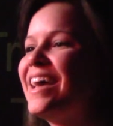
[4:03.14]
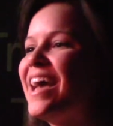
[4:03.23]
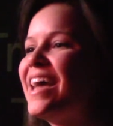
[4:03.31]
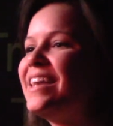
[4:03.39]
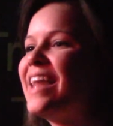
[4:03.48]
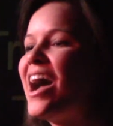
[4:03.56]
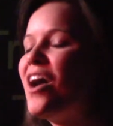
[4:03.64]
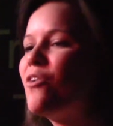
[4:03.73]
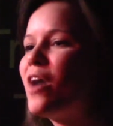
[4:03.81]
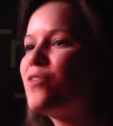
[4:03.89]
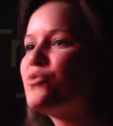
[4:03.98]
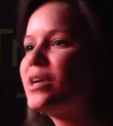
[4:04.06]
now
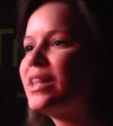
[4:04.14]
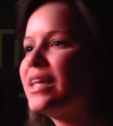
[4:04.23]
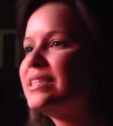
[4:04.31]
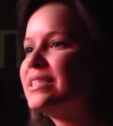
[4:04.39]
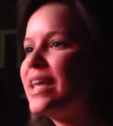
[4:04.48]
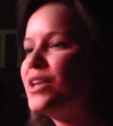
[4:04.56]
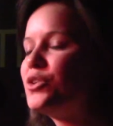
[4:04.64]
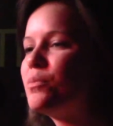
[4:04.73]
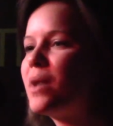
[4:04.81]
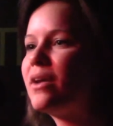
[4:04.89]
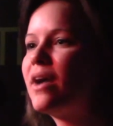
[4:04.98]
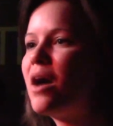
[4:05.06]
I realize that no
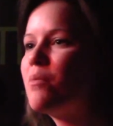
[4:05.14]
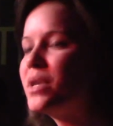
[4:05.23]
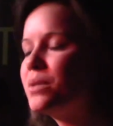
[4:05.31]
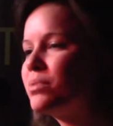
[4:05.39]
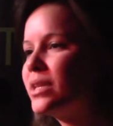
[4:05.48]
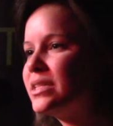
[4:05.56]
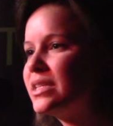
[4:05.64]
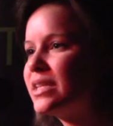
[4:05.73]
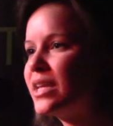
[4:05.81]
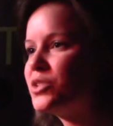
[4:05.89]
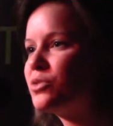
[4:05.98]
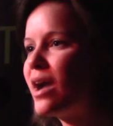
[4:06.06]
matter how many places
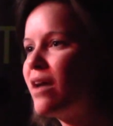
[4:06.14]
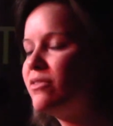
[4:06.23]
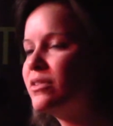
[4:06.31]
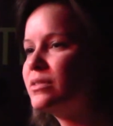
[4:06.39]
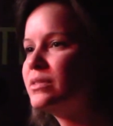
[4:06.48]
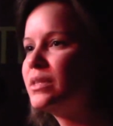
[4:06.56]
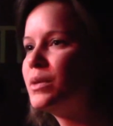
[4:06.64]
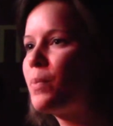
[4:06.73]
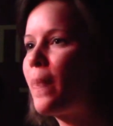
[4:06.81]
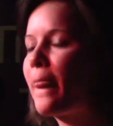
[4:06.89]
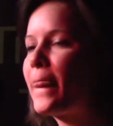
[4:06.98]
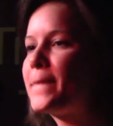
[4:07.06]
I travel,
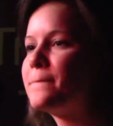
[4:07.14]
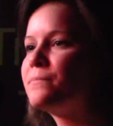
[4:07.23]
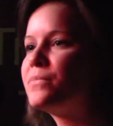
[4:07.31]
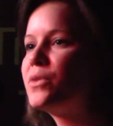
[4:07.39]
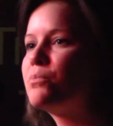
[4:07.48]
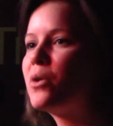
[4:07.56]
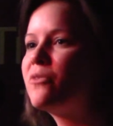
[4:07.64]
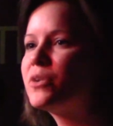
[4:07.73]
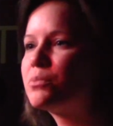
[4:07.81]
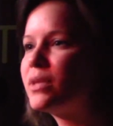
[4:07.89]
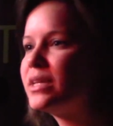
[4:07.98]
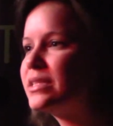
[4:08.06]
the
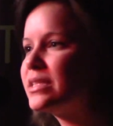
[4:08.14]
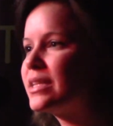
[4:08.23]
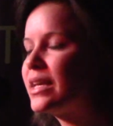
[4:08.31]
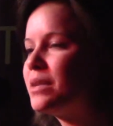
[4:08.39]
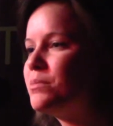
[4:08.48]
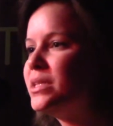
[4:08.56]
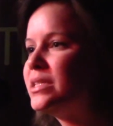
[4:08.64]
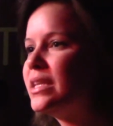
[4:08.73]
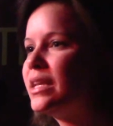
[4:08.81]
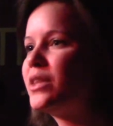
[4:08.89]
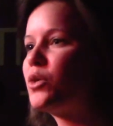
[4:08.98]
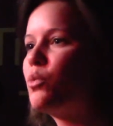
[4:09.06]
perfect place isn't going to be
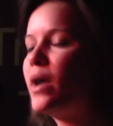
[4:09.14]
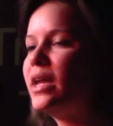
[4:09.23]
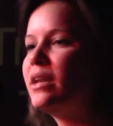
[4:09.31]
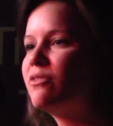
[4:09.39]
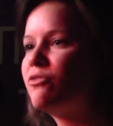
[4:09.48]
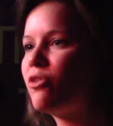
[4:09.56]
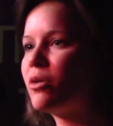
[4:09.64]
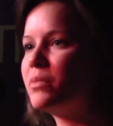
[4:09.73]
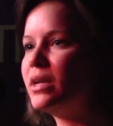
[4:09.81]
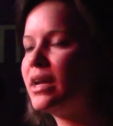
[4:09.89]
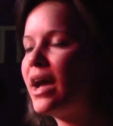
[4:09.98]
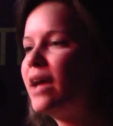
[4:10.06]
sitting there waiting for
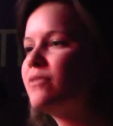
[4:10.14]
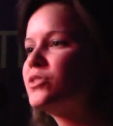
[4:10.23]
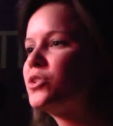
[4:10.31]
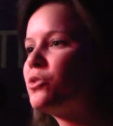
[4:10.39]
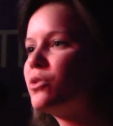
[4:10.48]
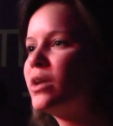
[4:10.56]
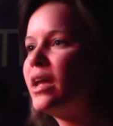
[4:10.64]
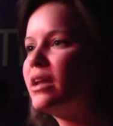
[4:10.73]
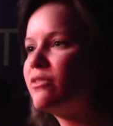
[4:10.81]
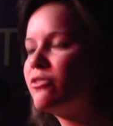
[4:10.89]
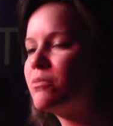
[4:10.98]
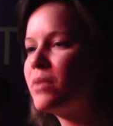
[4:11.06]
me. I have to create
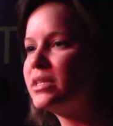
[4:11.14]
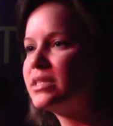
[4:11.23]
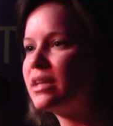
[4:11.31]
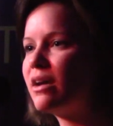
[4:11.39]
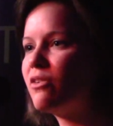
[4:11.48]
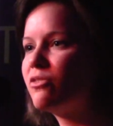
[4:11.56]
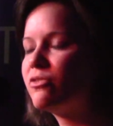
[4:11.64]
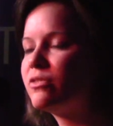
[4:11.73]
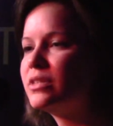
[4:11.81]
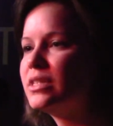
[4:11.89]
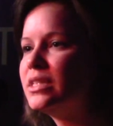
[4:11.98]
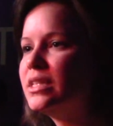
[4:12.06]
it for myself.
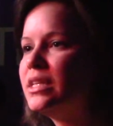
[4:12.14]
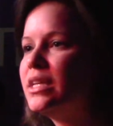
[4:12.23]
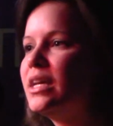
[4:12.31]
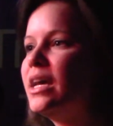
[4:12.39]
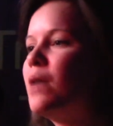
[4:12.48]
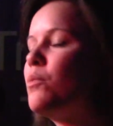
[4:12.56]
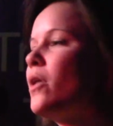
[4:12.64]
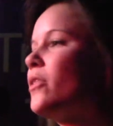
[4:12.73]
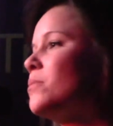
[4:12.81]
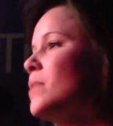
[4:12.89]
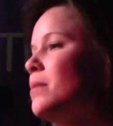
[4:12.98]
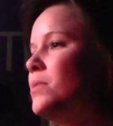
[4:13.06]
And while
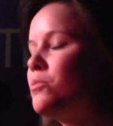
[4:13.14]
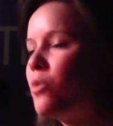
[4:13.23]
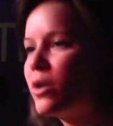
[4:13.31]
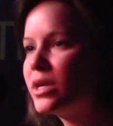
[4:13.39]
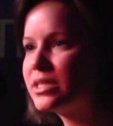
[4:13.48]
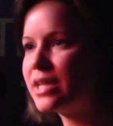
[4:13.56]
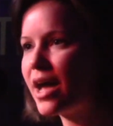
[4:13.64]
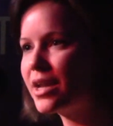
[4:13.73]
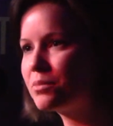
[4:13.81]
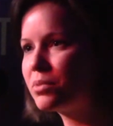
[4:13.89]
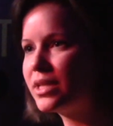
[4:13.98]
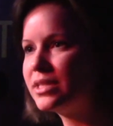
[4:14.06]
there may be more
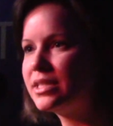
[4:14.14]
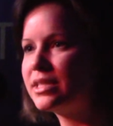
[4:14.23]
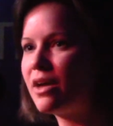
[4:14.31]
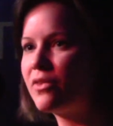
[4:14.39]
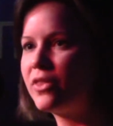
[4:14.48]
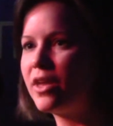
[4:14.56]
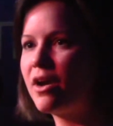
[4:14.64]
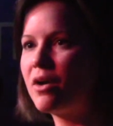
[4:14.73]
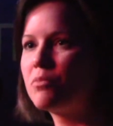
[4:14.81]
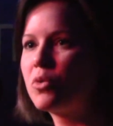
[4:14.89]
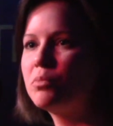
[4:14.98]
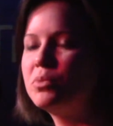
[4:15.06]
exotic places out there,
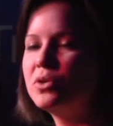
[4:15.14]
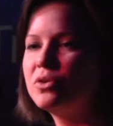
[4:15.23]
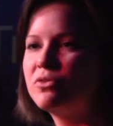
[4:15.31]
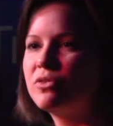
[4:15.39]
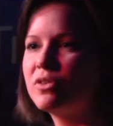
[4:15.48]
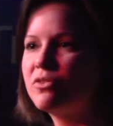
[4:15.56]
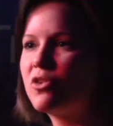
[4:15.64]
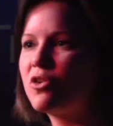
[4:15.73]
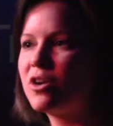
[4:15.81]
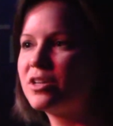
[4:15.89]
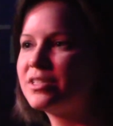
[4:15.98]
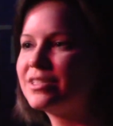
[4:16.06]
more beautiful, of
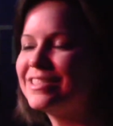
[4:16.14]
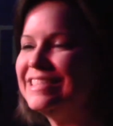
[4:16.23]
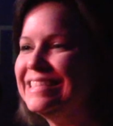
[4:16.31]
course,